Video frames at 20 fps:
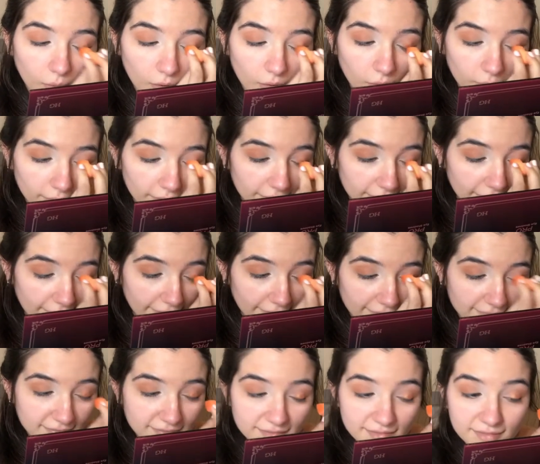Okay, yeah,
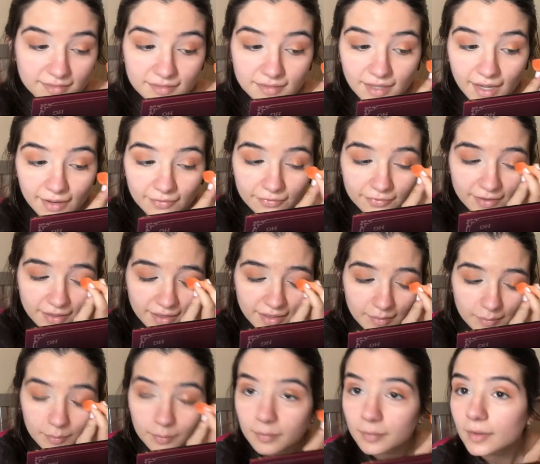that
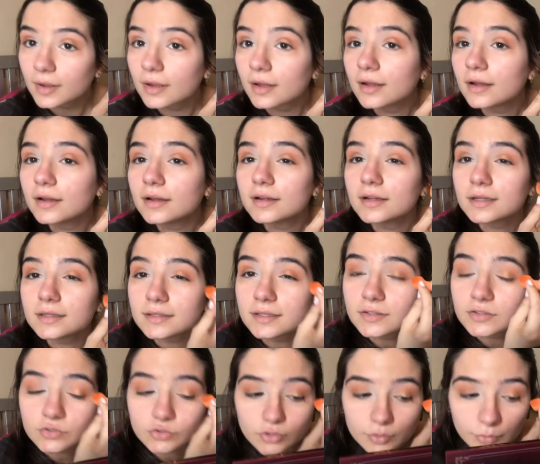definitely
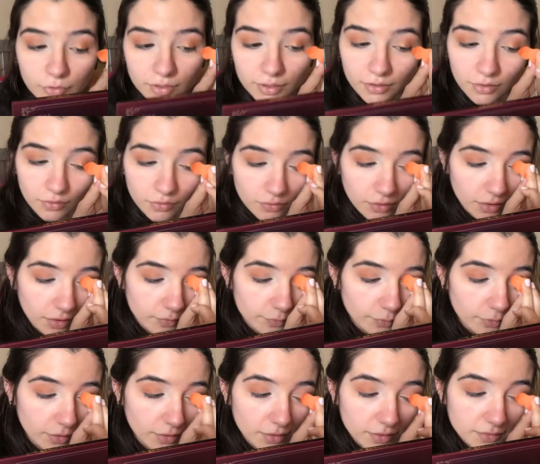distributed a lot of
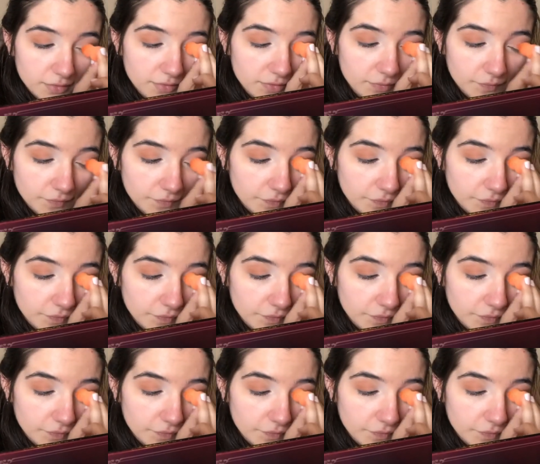product.